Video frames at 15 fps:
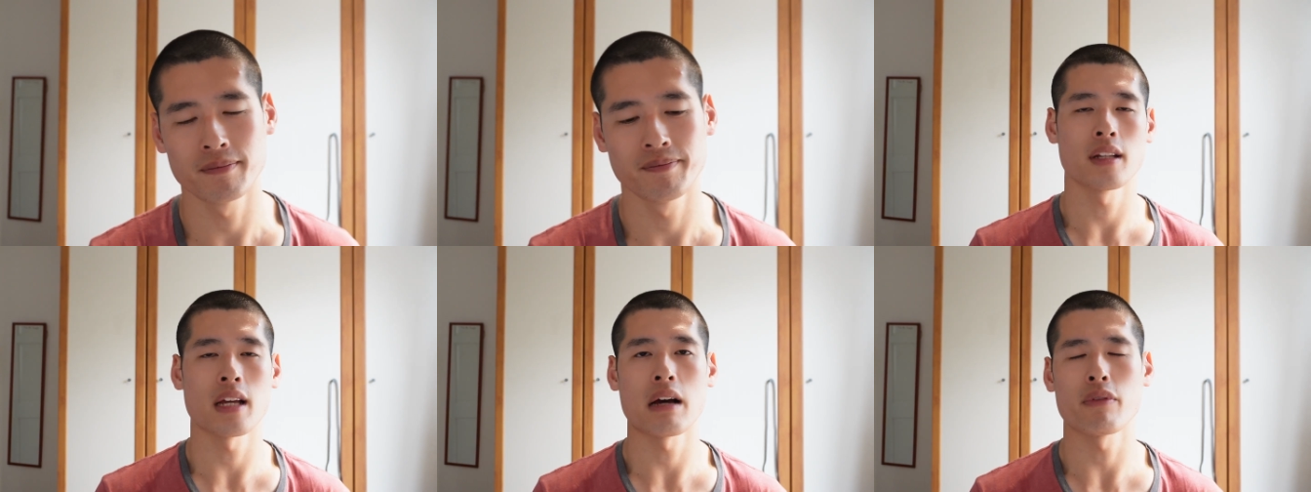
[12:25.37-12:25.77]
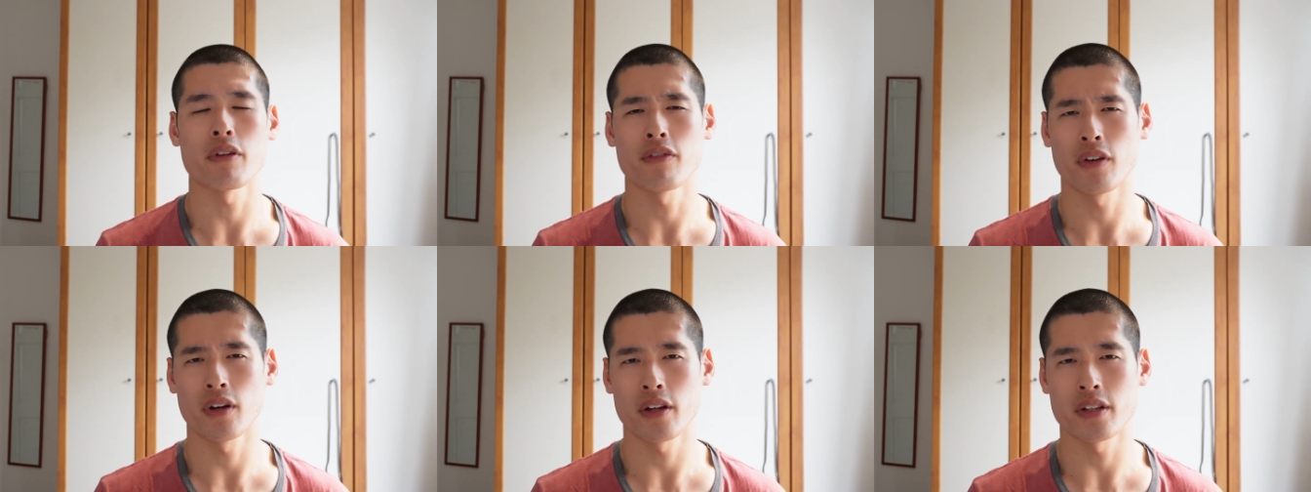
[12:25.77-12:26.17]
Now, if you
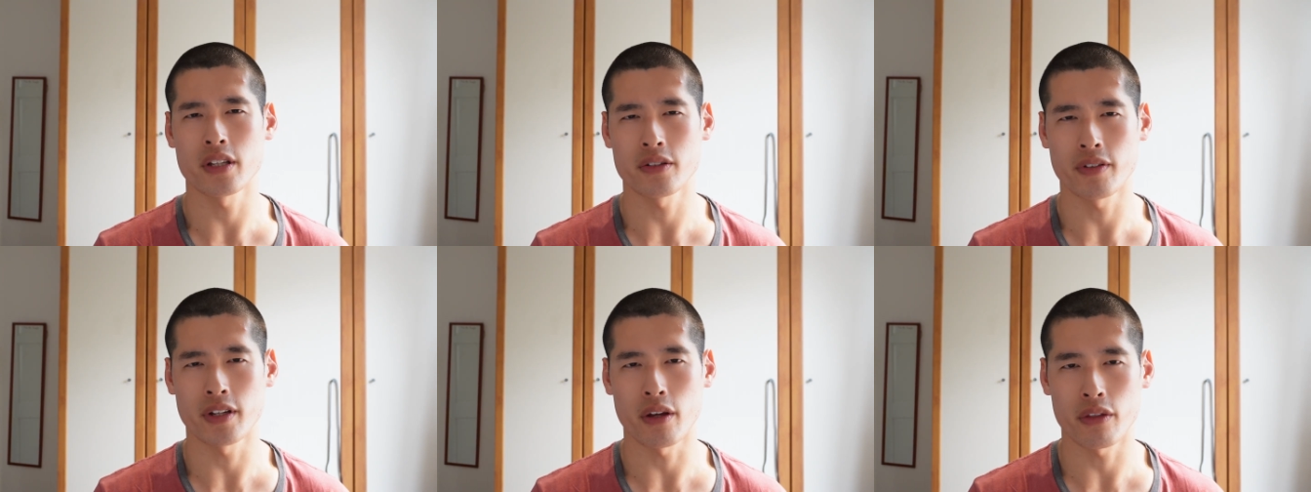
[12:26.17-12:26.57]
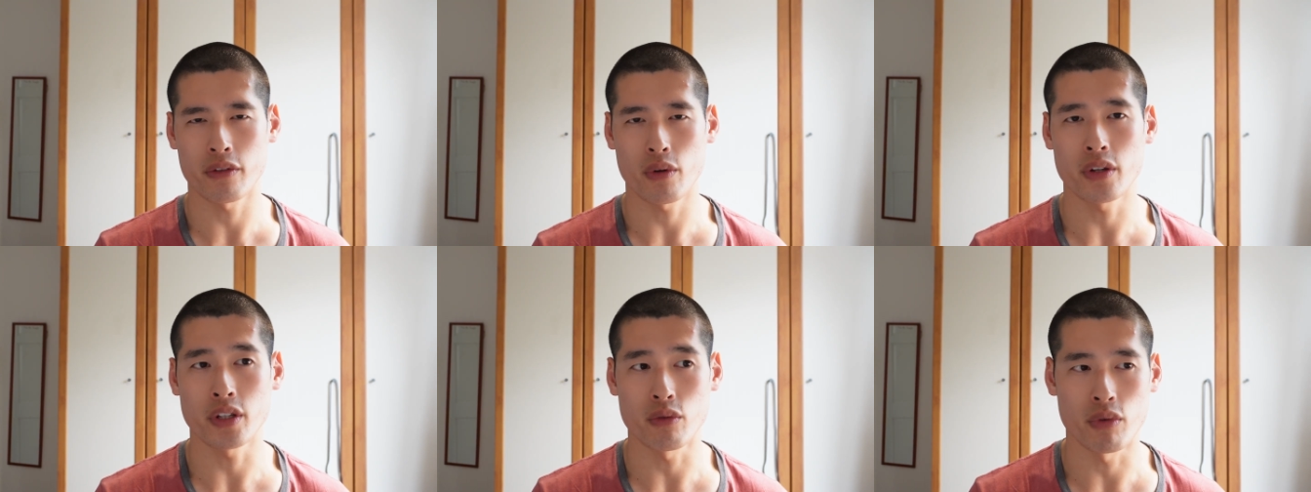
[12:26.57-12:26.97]
followed this video
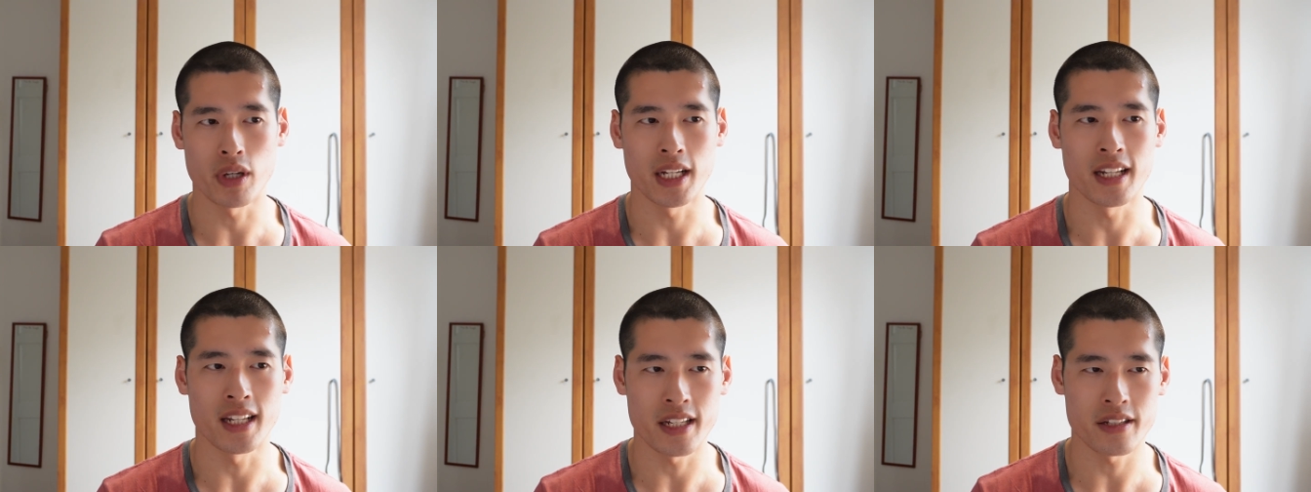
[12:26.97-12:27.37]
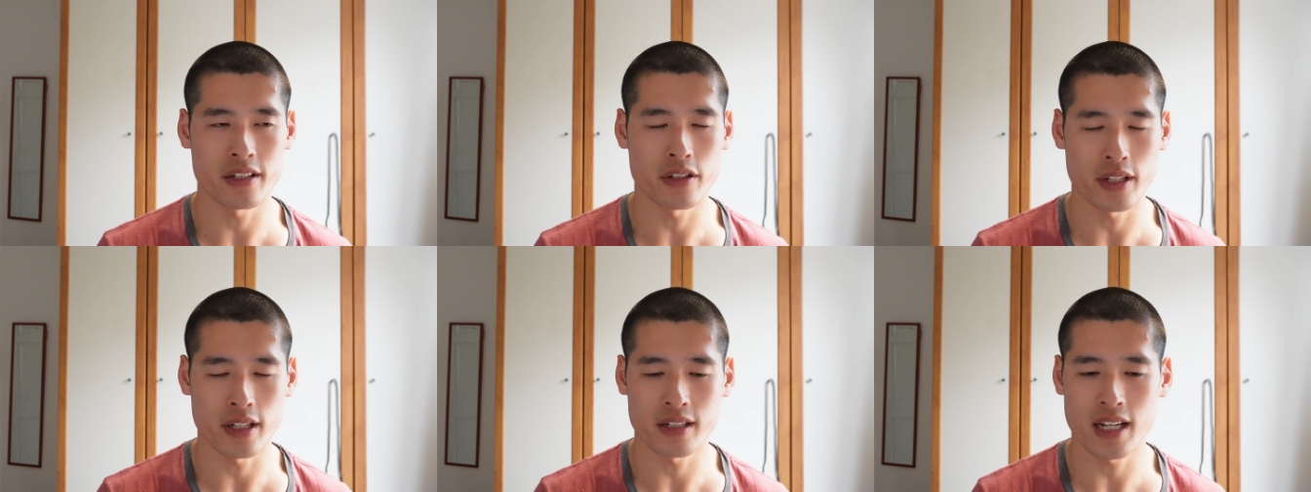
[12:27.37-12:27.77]
through and you really listen
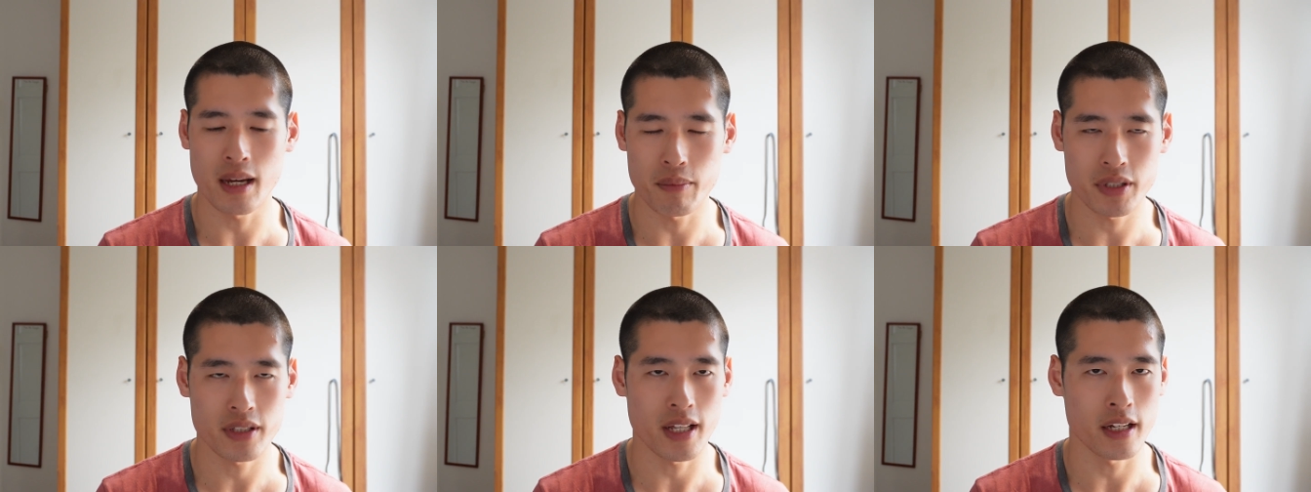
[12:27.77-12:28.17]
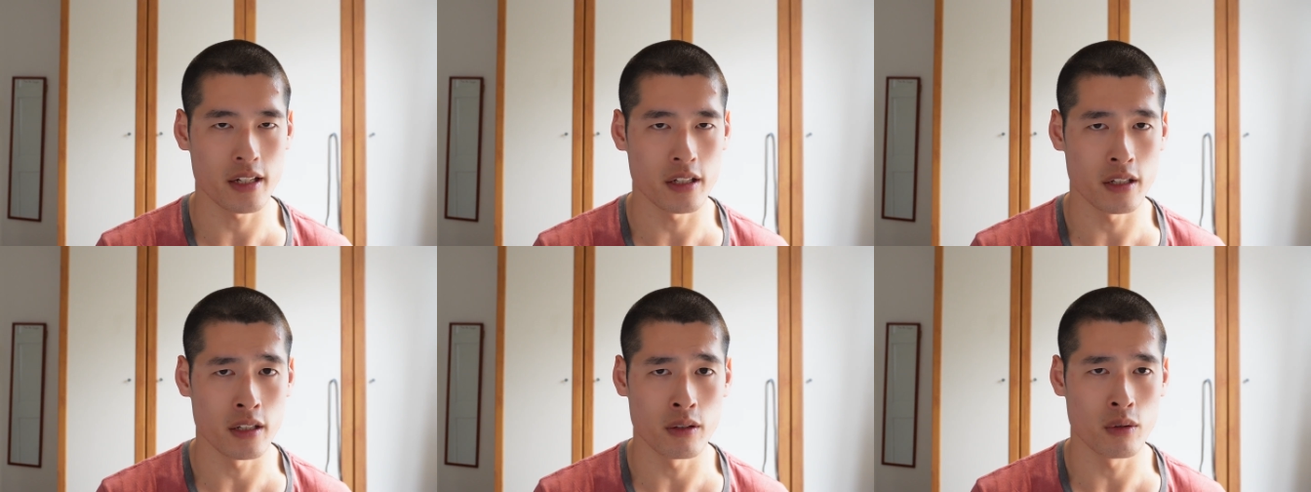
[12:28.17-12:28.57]
to the tips, then
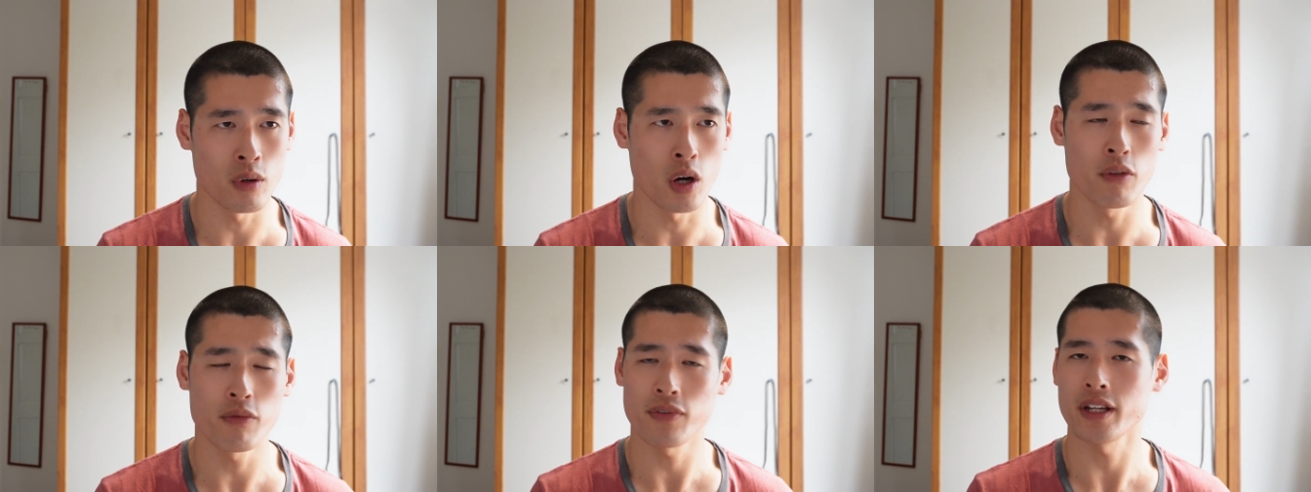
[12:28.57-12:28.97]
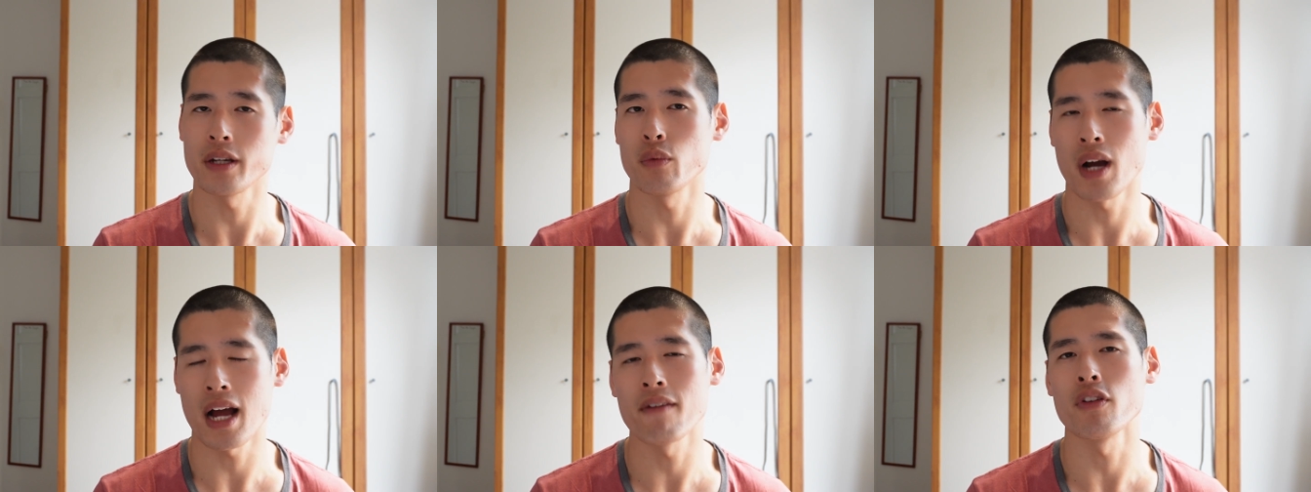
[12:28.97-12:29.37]
you hopefully
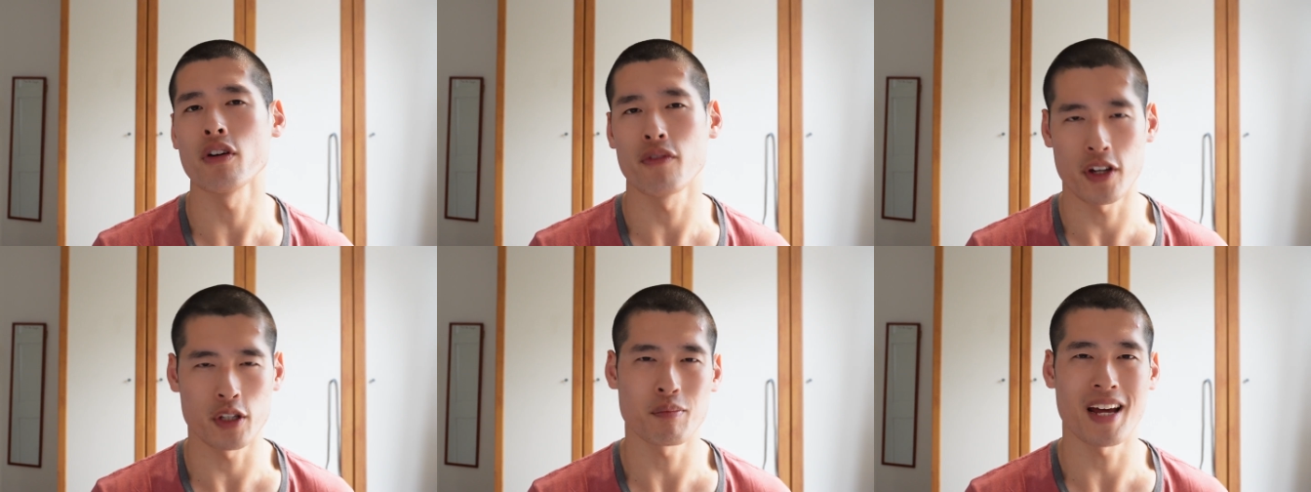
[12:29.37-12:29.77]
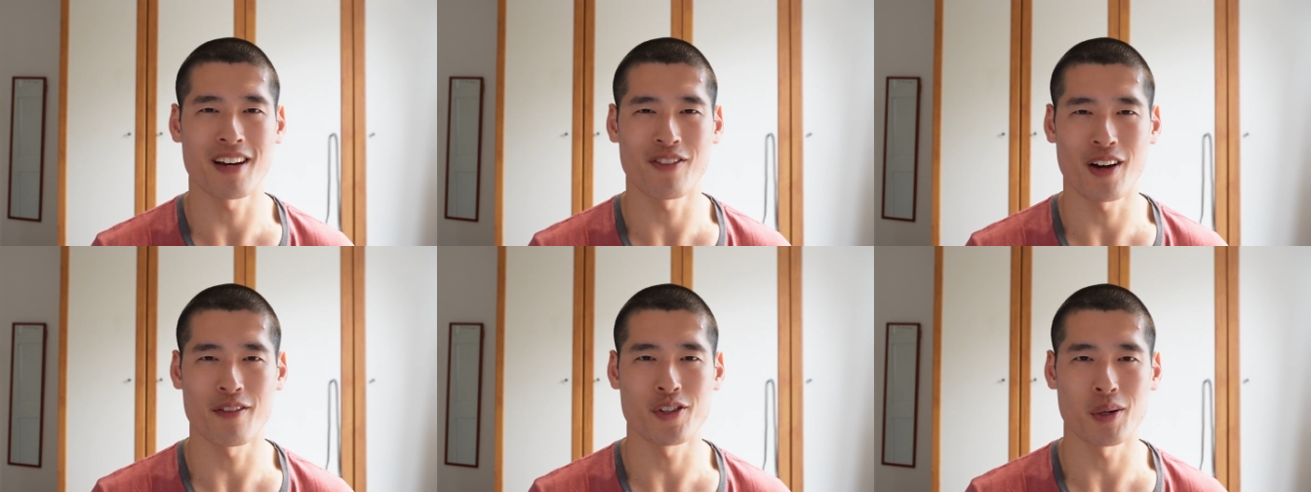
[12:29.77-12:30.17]
will have your first Band
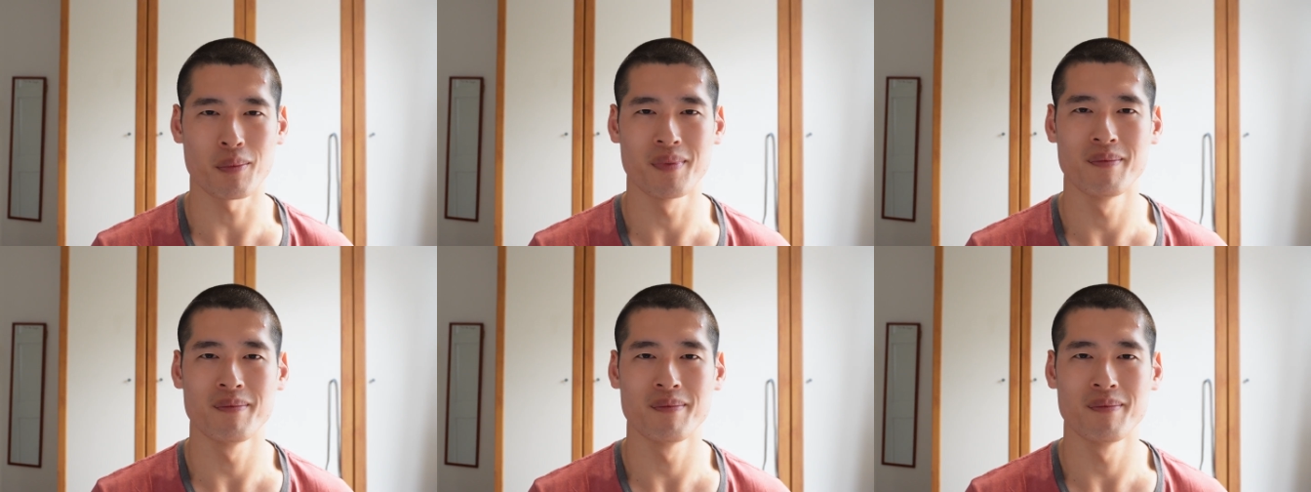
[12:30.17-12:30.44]
5 job.